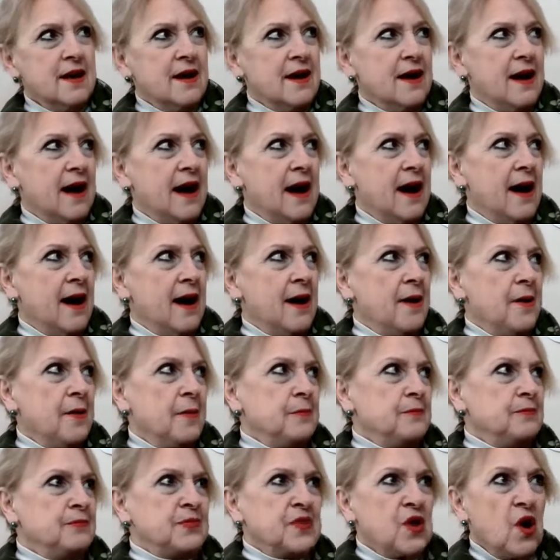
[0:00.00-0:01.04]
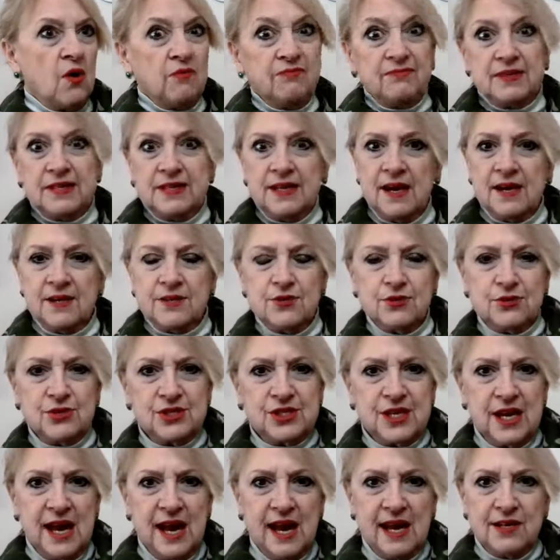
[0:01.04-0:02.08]
hopefully
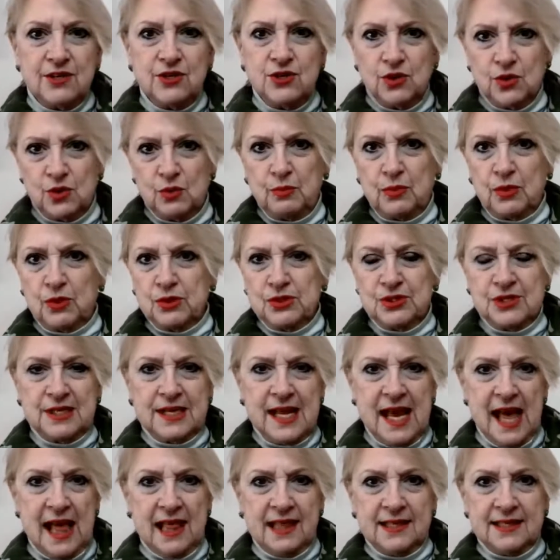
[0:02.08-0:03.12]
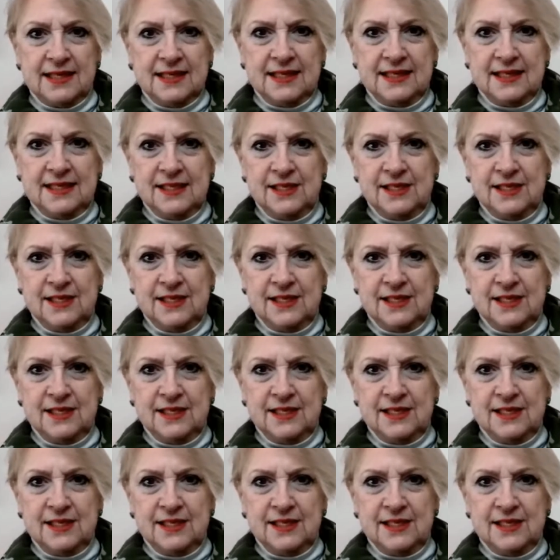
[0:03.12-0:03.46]
understand your personality,